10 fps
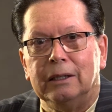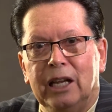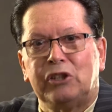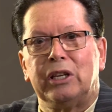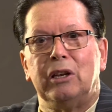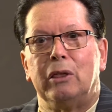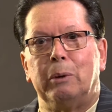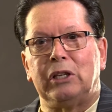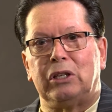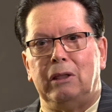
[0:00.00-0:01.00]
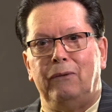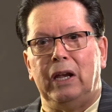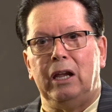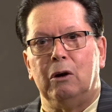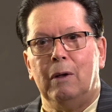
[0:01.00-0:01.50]
Listen to the rest of the
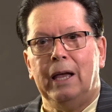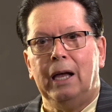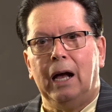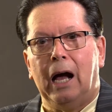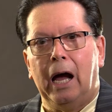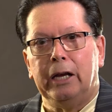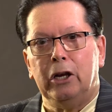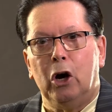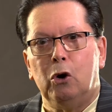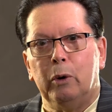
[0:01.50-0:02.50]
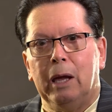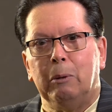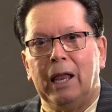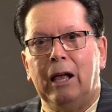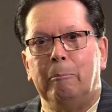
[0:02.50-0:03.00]
video. I know it
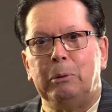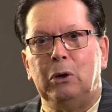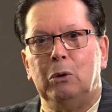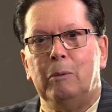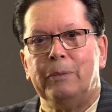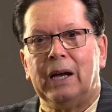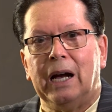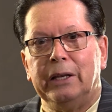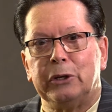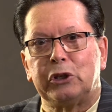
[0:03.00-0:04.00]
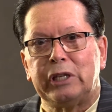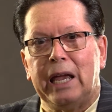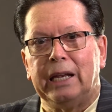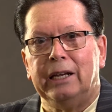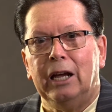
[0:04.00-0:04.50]
will help you
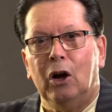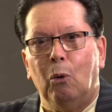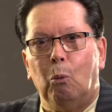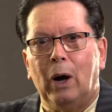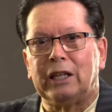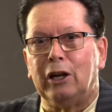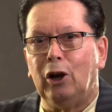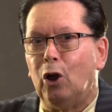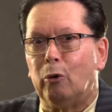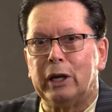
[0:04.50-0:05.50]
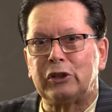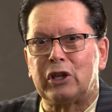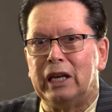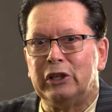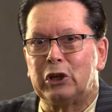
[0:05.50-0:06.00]
understand what glorious
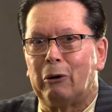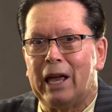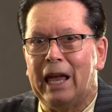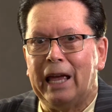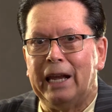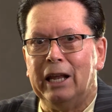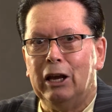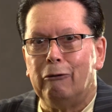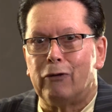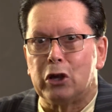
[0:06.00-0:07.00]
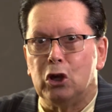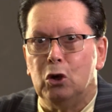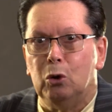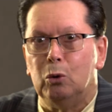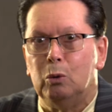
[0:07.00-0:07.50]
things are ahead for
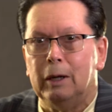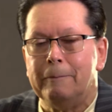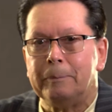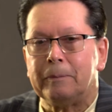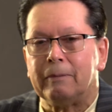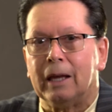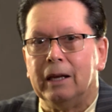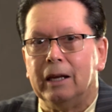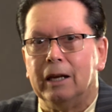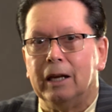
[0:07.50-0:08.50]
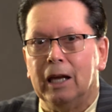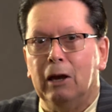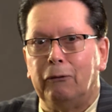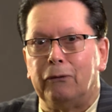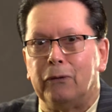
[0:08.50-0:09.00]
you
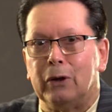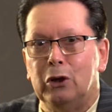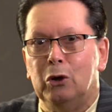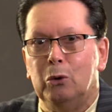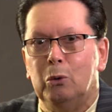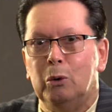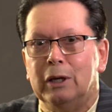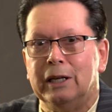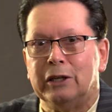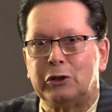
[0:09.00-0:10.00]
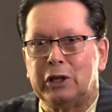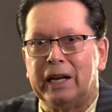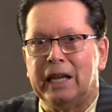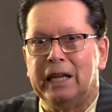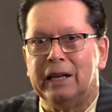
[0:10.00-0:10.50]
if you
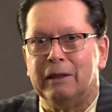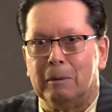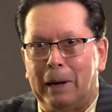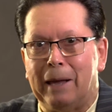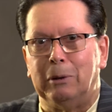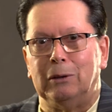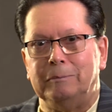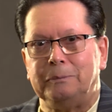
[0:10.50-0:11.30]
study the Bible.